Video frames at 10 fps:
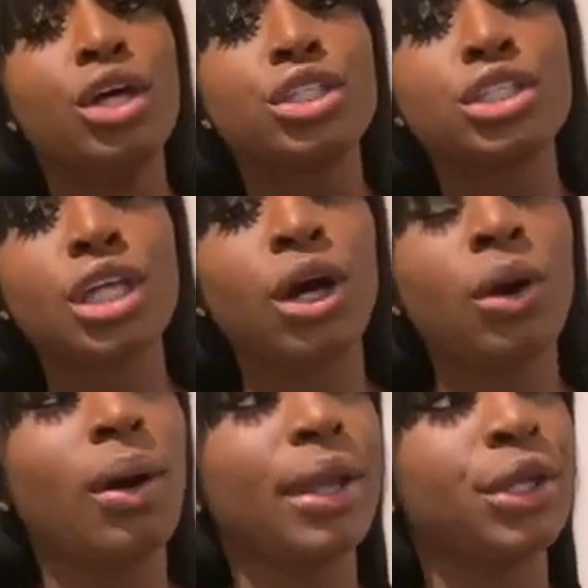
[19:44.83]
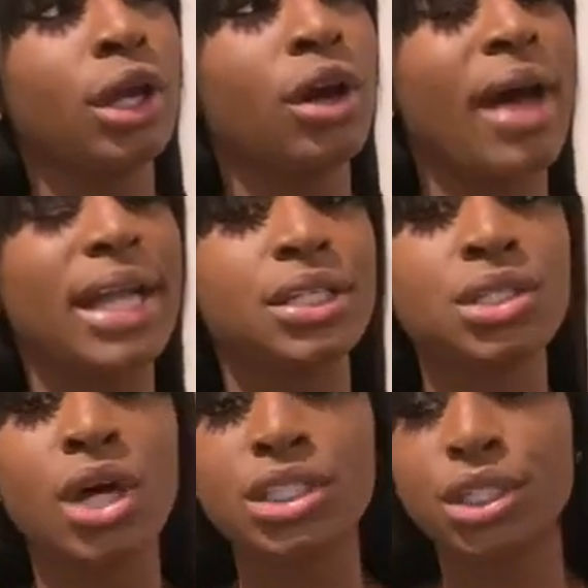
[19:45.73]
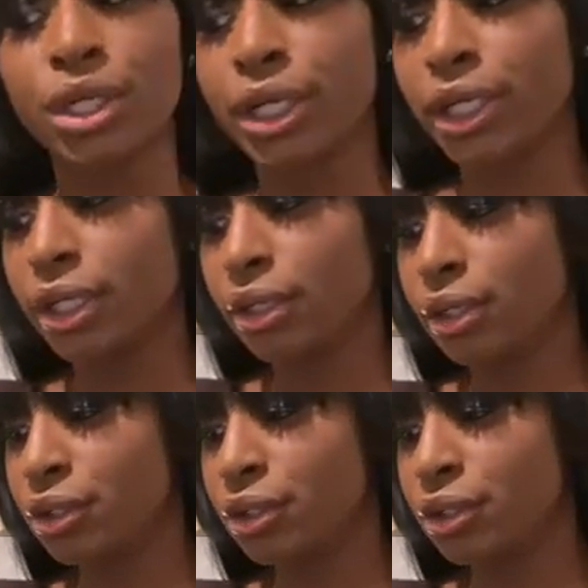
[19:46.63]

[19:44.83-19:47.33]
So, I just talked to her,